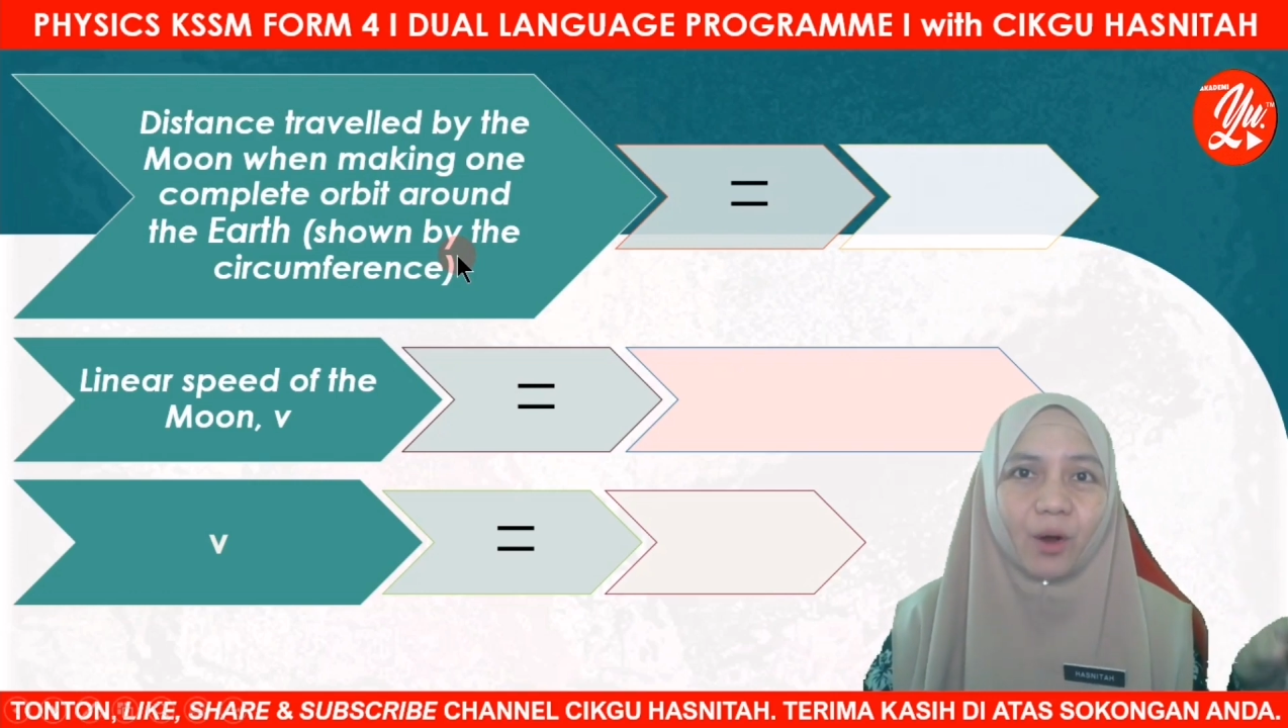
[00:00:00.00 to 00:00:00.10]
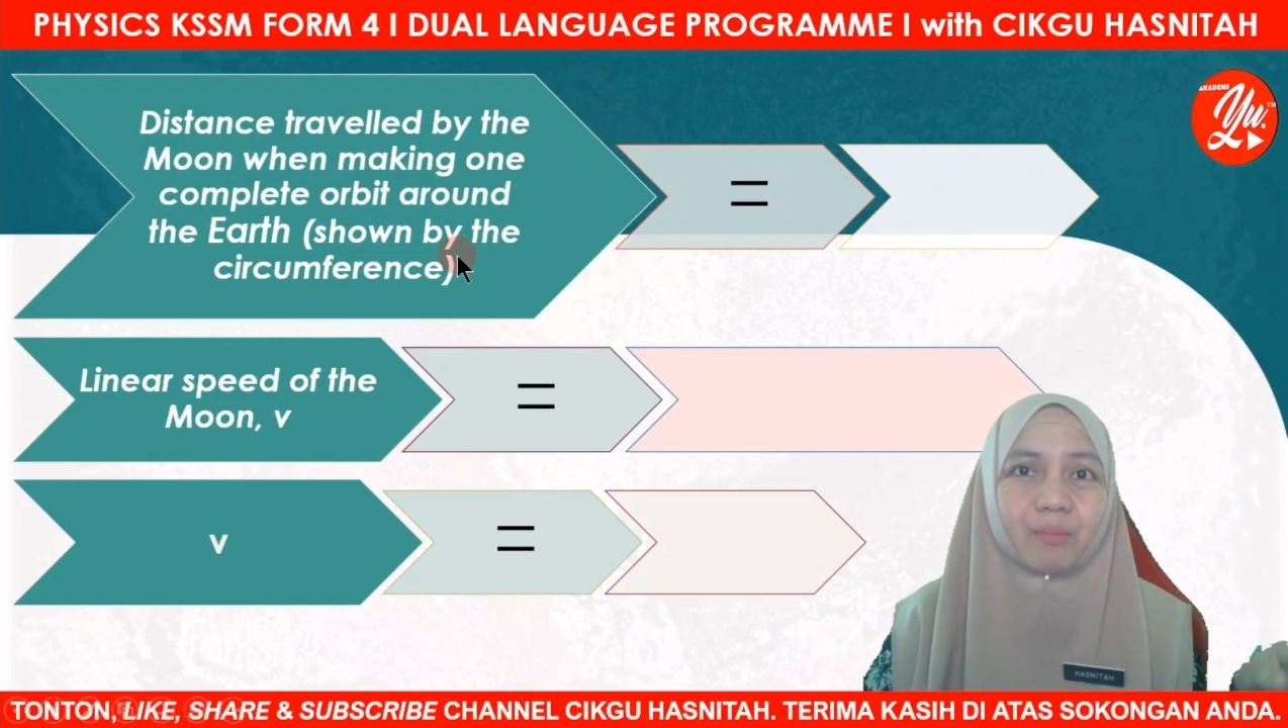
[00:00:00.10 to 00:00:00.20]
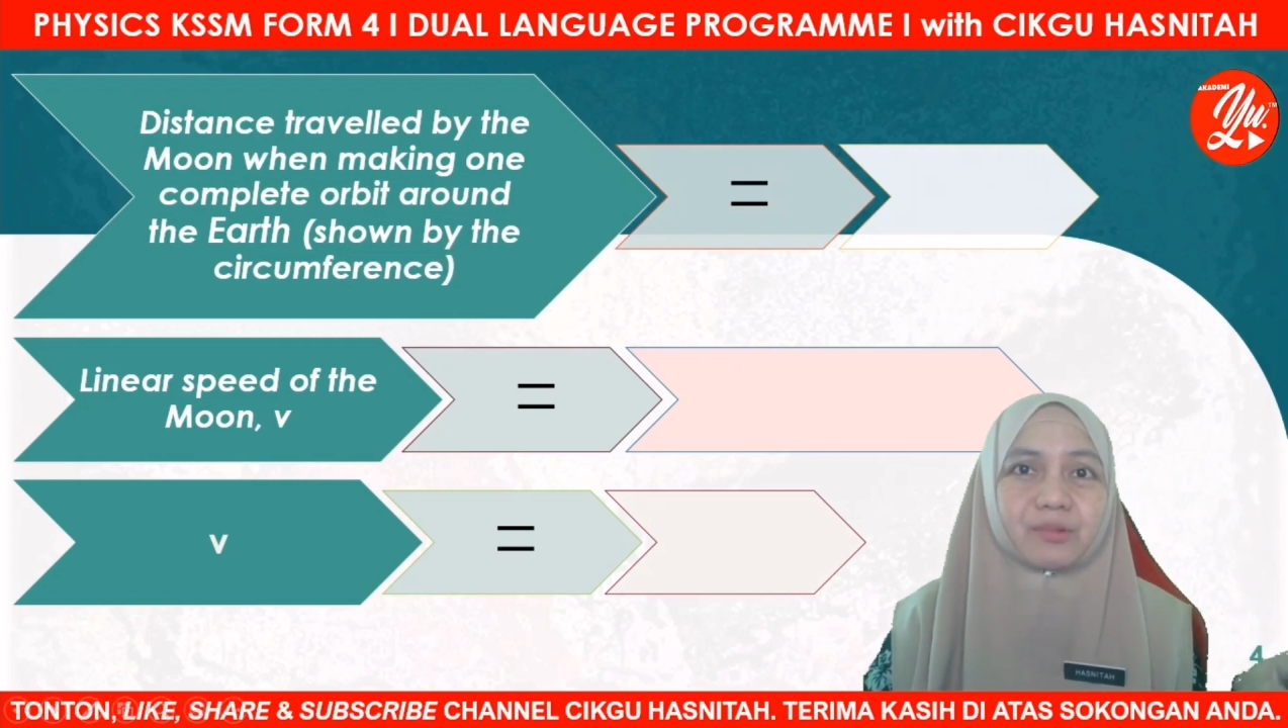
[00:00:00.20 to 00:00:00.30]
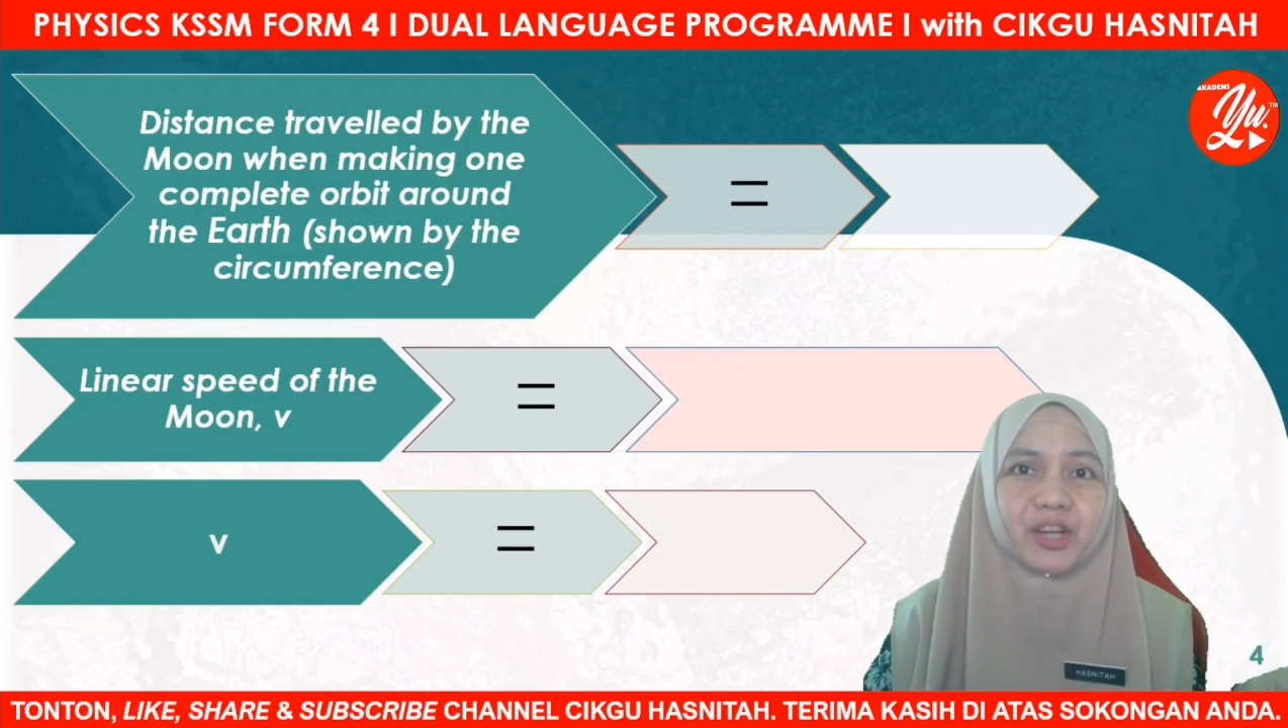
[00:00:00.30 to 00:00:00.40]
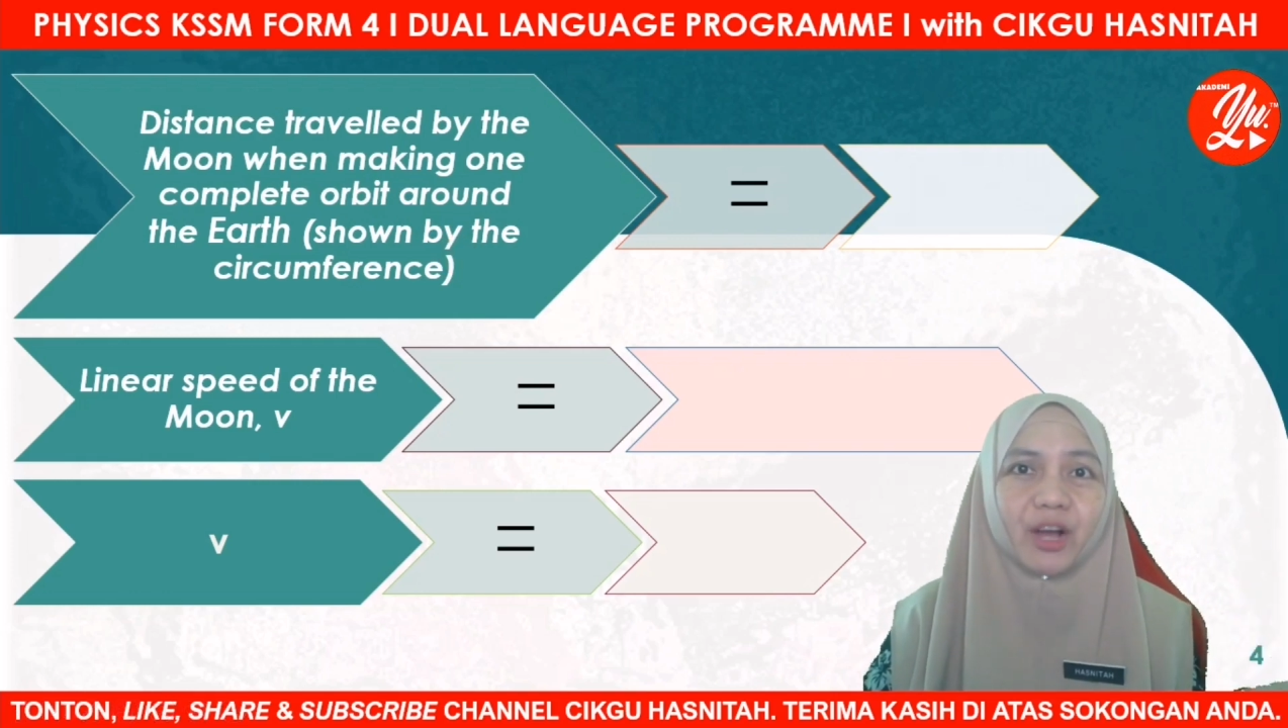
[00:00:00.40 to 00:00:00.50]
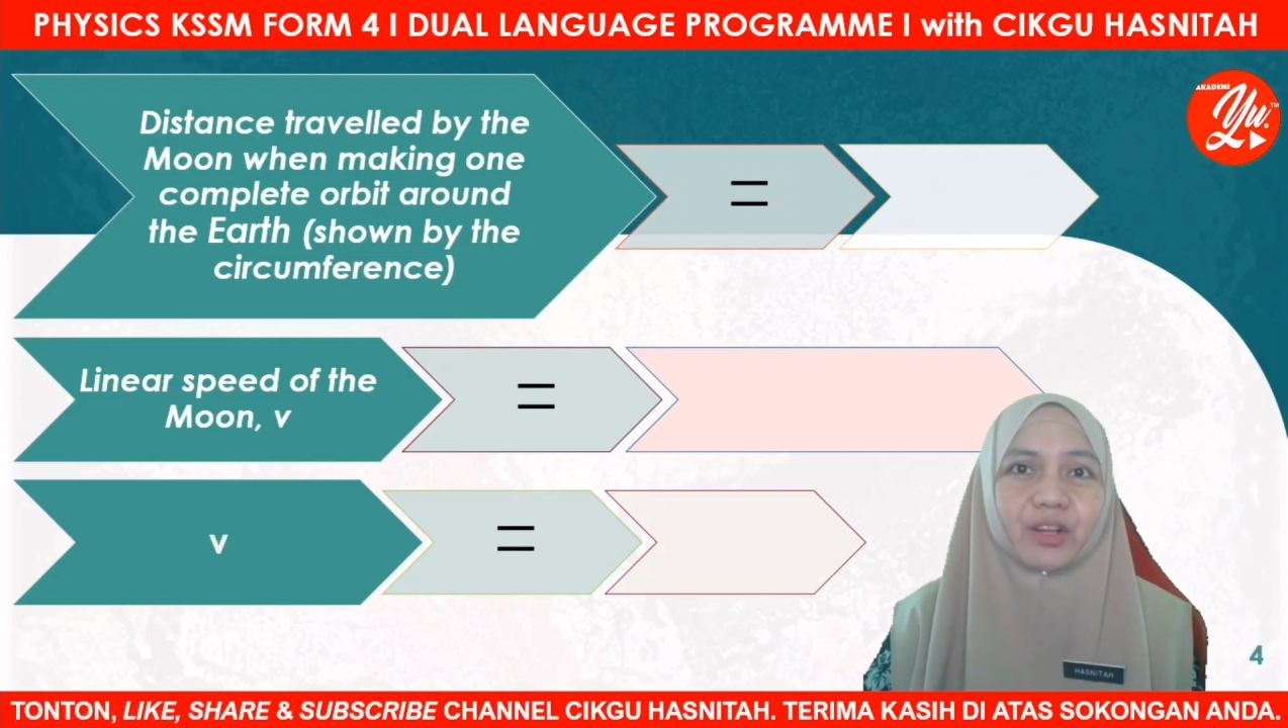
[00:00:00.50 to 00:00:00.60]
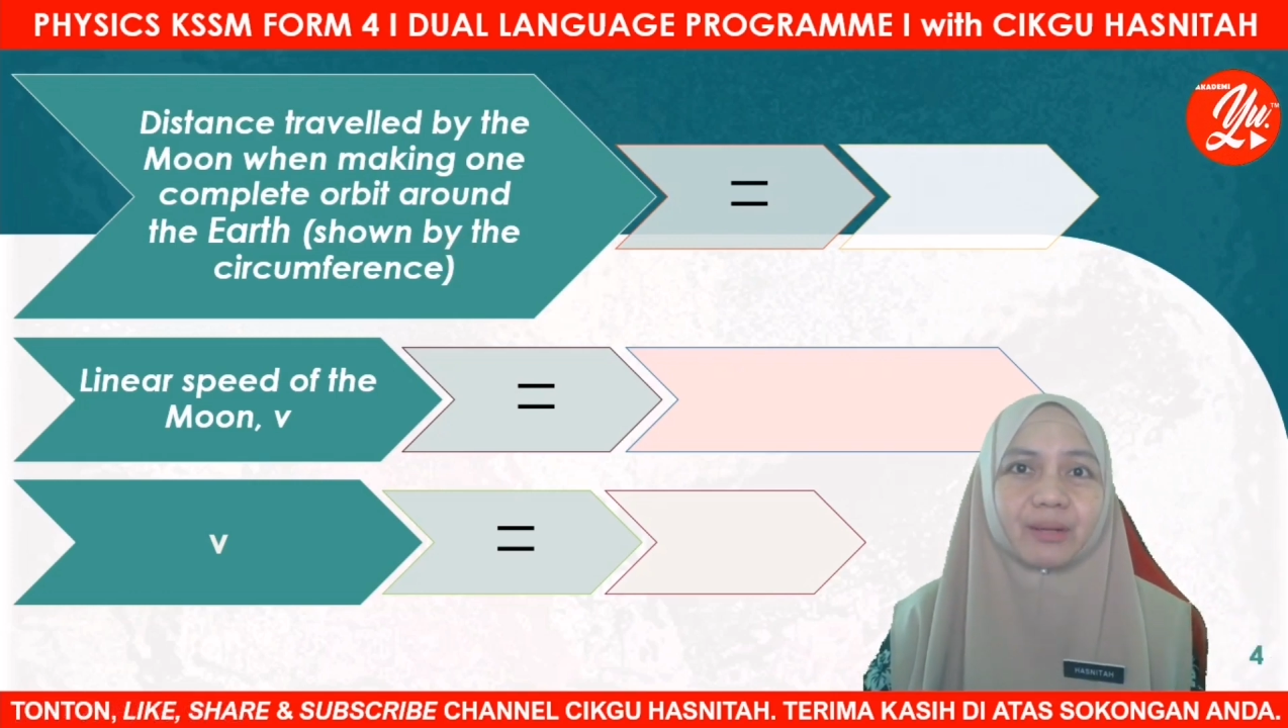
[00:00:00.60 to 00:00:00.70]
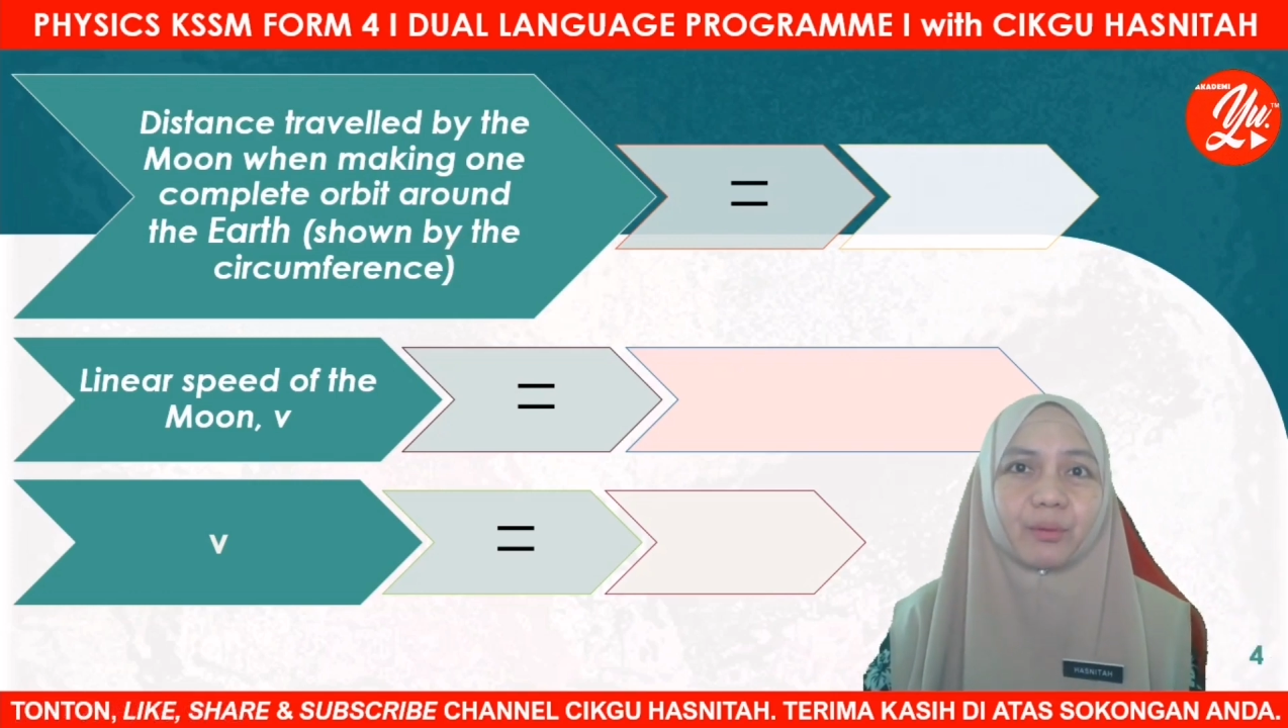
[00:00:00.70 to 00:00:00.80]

object or the